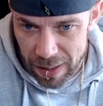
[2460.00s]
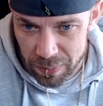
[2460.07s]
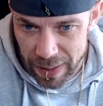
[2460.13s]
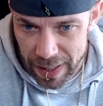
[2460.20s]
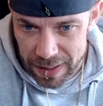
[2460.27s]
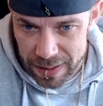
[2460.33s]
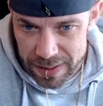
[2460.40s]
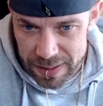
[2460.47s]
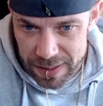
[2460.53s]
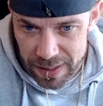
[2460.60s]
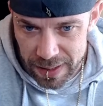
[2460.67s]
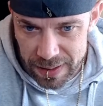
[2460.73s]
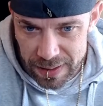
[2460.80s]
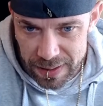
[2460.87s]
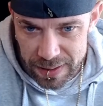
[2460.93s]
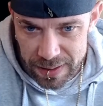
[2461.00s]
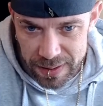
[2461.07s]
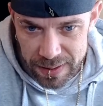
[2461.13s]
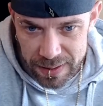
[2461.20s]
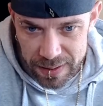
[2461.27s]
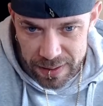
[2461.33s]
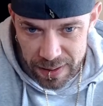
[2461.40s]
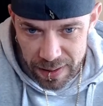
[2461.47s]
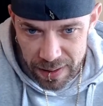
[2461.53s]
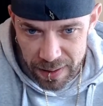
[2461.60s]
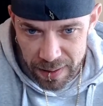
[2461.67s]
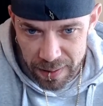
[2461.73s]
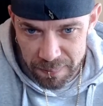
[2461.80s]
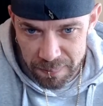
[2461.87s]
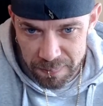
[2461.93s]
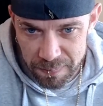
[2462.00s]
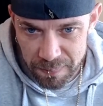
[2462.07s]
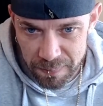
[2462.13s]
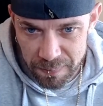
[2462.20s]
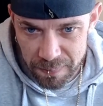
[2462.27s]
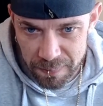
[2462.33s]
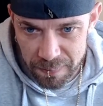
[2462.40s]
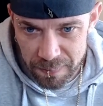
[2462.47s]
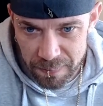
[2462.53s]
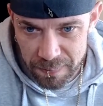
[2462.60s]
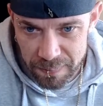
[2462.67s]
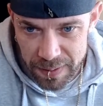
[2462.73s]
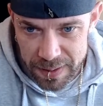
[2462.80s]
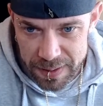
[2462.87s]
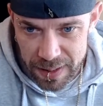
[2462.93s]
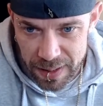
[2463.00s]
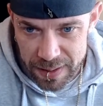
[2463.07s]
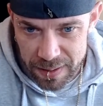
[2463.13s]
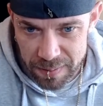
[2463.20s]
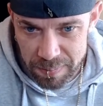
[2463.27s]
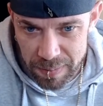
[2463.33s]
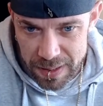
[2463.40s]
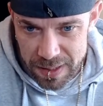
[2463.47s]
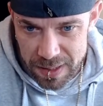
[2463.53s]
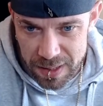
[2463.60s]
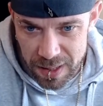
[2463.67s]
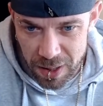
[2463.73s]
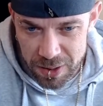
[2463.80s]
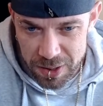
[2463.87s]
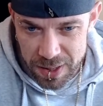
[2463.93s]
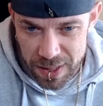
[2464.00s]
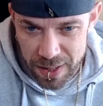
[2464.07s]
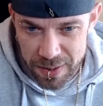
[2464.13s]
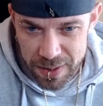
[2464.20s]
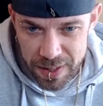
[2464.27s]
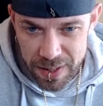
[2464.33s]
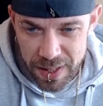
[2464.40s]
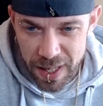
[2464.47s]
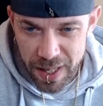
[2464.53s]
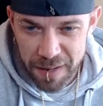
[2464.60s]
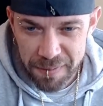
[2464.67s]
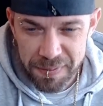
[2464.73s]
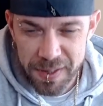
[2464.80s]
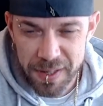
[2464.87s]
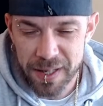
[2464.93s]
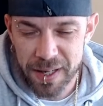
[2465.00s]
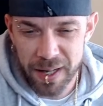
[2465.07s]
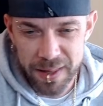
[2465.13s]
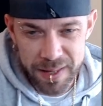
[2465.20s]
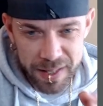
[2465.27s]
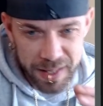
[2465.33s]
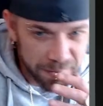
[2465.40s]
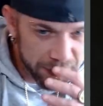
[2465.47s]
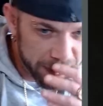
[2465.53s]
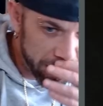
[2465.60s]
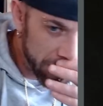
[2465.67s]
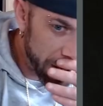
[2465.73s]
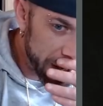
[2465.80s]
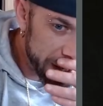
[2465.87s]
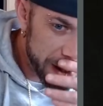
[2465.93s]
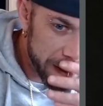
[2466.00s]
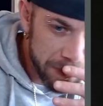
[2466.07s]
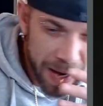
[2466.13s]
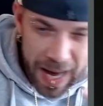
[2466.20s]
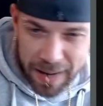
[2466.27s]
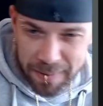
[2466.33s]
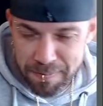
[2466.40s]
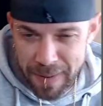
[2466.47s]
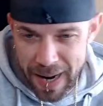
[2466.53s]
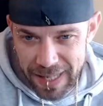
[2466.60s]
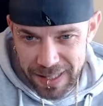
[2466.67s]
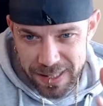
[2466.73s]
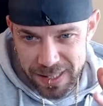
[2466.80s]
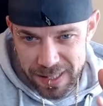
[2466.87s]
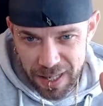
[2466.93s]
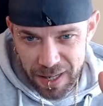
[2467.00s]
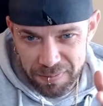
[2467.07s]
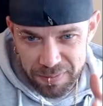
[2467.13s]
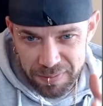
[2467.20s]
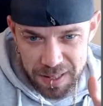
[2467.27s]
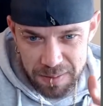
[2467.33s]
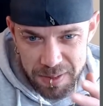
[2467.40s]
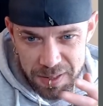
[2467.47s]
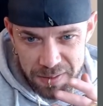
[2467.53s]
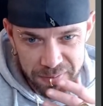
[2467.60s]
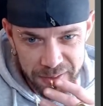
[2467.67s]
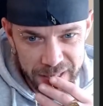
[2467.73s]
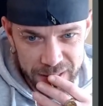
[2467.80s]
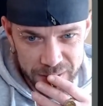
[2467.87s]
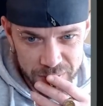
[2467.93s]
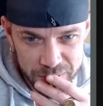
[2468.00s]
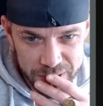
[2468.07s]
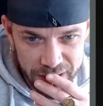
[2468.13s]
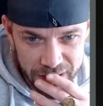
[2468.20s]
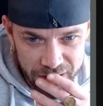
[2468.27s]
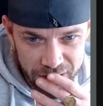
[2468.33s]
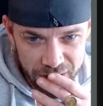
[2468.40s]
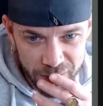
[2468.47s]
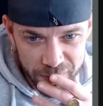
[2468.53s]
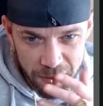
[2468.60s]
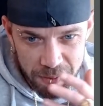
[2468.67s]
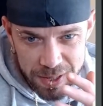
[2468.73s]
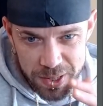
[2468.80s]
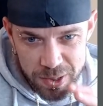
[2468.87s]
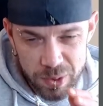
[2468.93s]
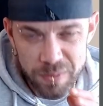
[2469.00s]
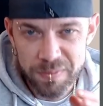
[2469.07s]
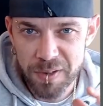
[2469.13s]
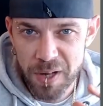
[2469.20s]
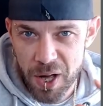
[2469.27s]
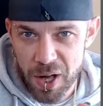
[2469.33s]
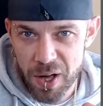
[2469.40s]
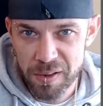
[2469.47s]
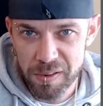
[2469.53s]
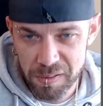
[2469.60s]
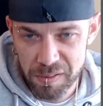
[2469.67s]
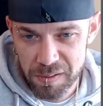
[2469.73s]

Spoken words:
wagon, isn't it? Done in a bus style. So if you, I think if you like your Mad Max stuff, some of the vehicles in here are very sort of earth,